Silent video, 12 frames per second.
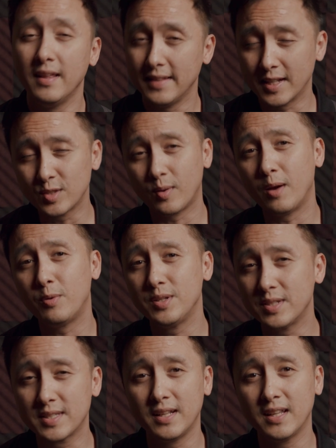That's why we're
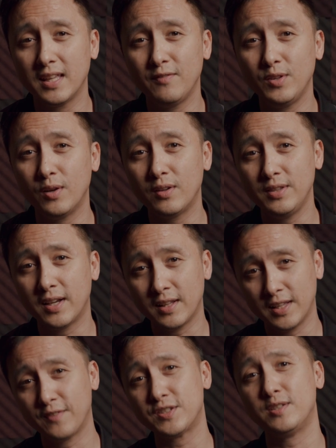just going to give you the
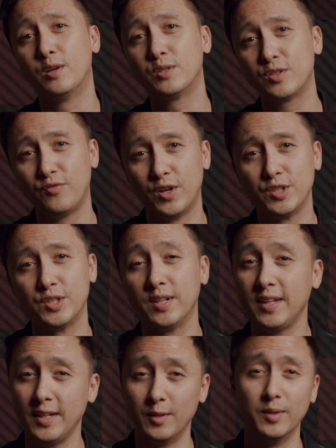Cliff's Notes version
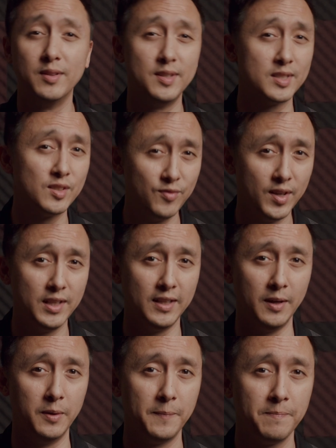here in this
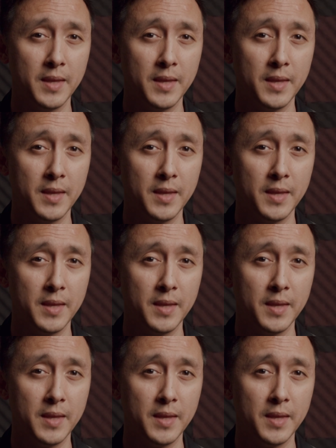video.